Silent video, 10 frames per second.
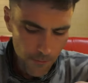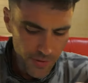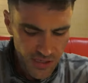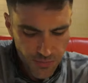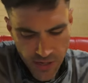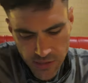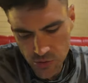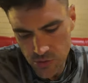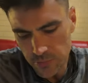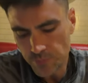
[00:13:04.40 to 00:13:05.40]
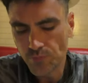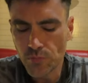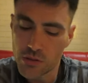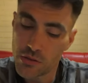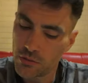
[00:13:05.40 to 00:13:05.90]
Bit of spice to it,
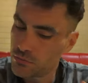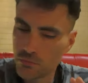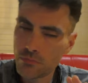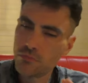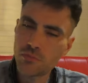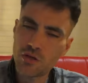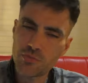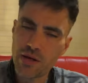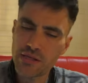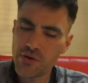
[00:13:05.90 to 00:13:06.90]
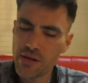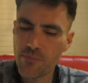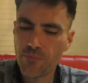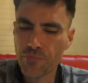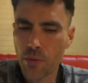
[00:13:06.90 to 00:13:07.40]
but it's not spicy really.
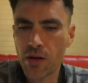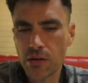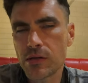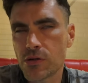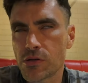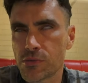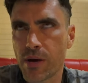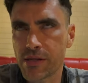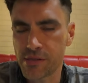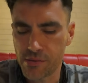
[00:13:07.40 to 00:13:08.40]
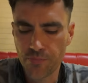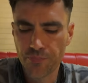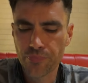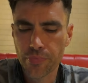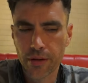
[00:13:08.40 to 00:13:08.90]
I mean, it's got spice in it,
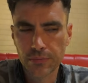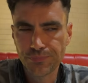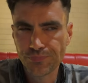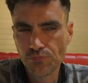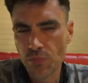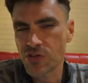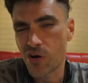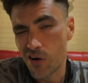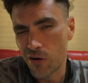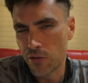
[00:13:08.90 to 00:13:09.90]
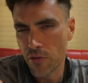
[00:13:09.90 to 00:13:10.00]
but it's not hot.